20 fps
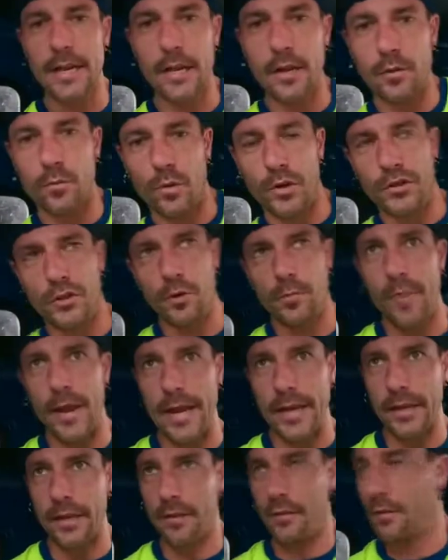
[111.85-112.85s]
with your
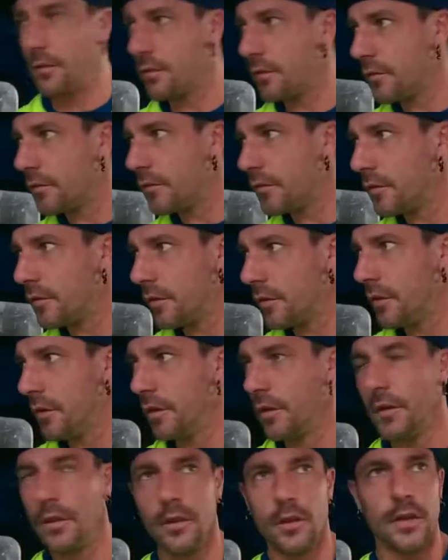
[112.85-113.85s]
bacon
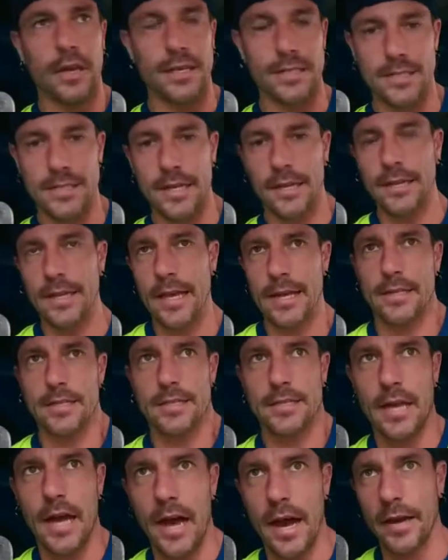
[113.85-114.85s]
and set that
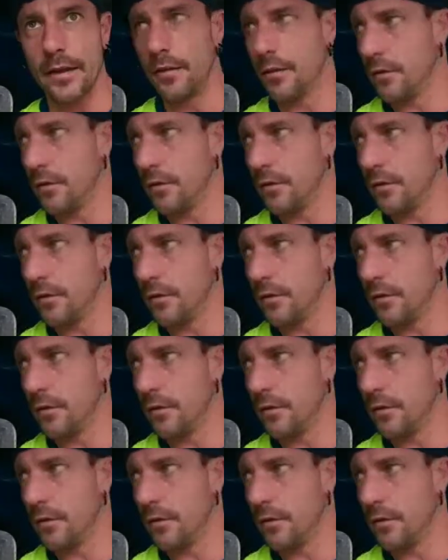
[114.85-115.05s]
aside.